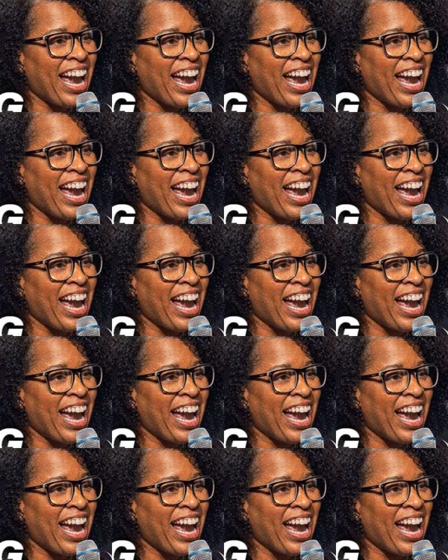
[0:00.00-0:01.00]

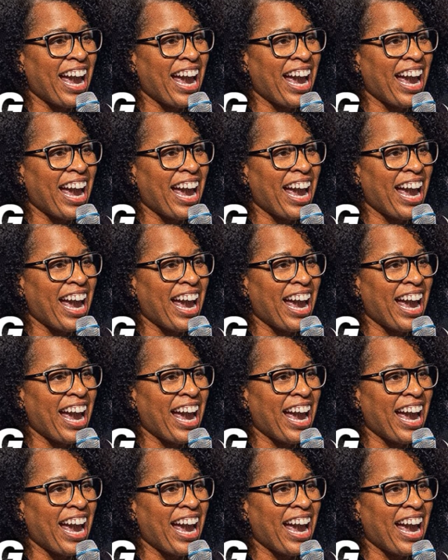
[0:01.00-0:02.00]

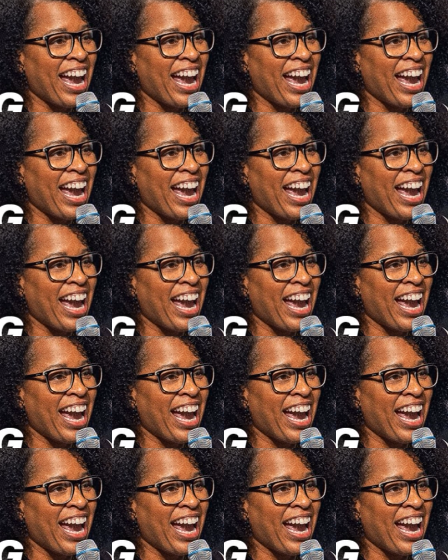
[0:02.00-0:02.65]
This is a still picture; no speech is visible.